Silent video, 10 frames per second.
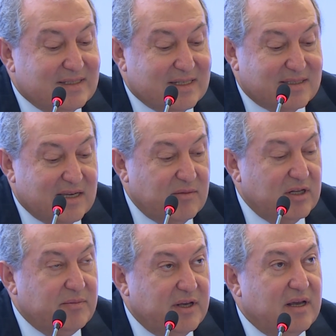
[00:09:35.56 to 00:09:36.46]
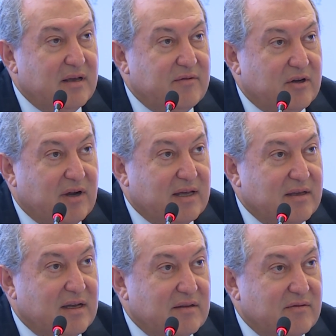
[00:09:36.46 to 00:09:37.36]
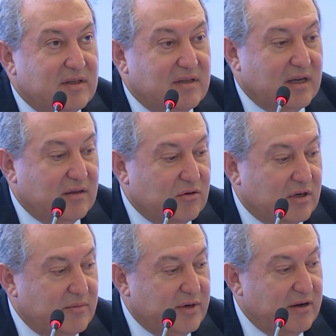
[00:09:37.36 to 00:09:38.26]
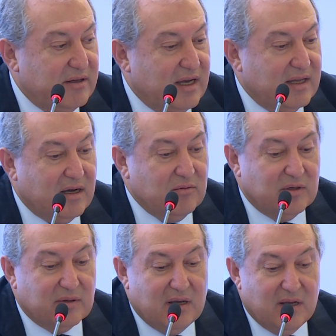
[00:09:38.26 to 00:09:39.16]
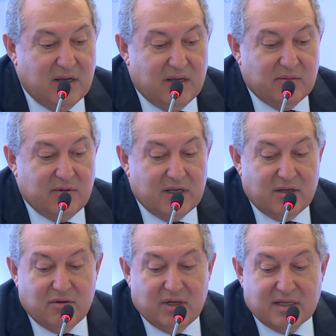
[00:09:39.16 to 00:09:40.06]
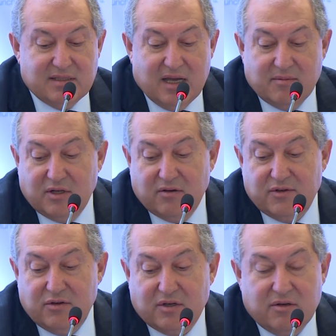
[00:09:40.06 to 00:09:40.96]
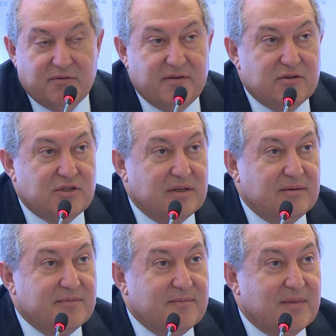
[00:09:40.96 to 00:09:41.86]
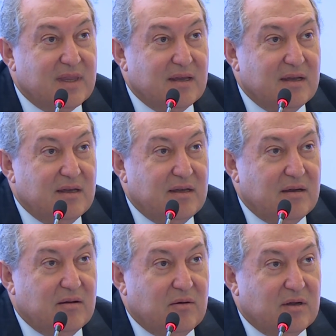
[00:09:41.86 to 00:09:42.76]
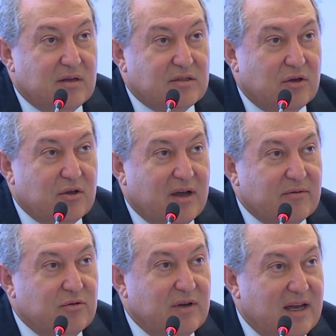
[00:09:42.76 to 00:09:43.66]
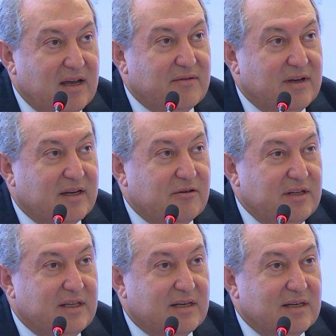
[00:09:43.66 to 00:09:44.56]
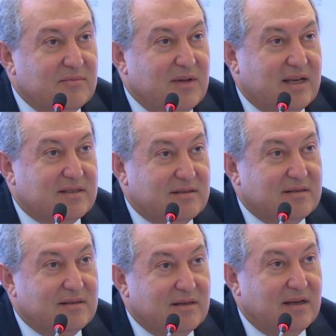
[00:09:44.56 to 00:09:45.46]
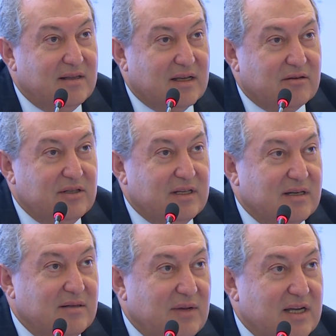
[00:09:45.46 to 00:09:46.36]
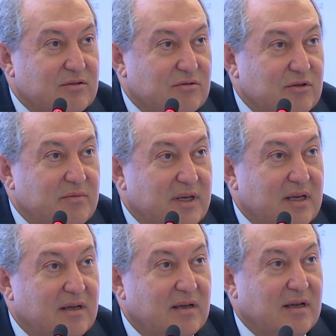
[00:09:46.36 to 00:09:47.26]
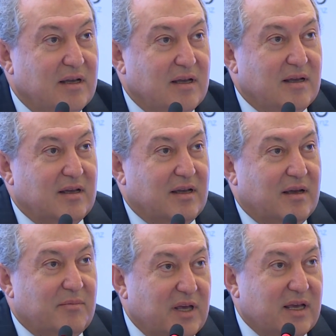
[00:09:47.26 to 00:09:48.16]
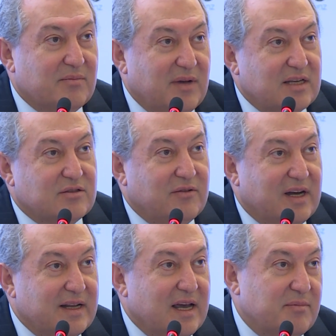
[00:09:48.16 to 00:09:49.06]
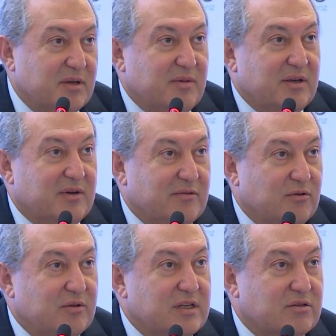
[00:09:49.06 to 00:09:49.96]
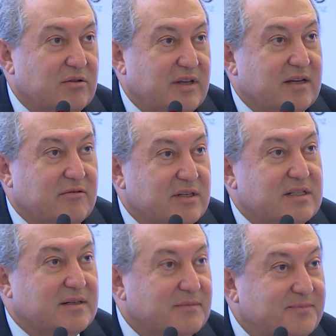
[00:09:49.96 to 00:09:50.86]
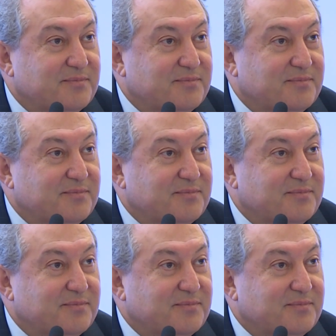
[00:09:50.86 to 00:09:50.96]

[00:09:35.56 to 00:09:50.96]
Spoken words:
a similar behavior at the end of the day. To compare that, I will bring you an example of nuclear fusion. So you have to have a critical mass, and that critical mass could be a big mass of unhappy people for this or that reason.